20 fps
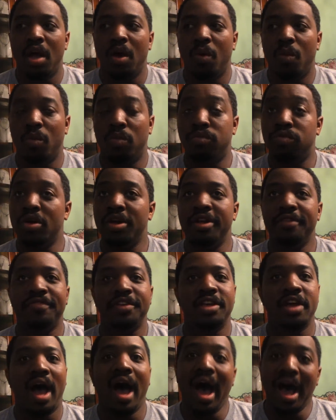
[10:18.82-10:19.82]

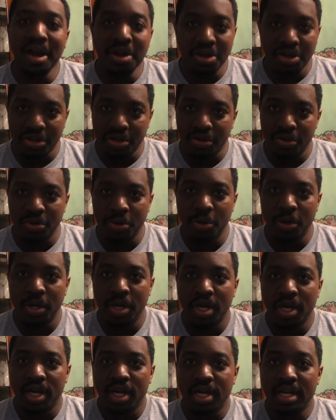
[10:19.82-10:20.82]
Yondu
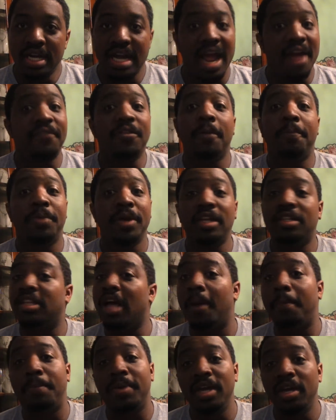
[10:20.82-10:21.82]
never picked
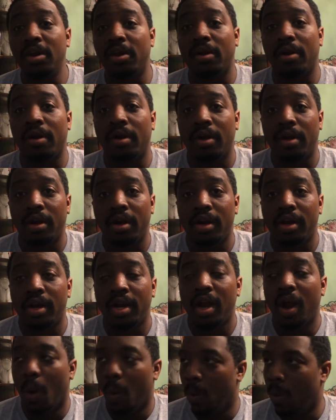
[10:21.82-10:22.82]
up Peter?
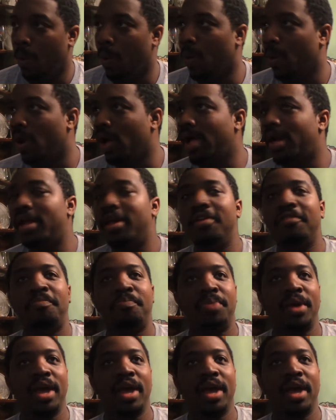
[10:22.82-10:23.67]
The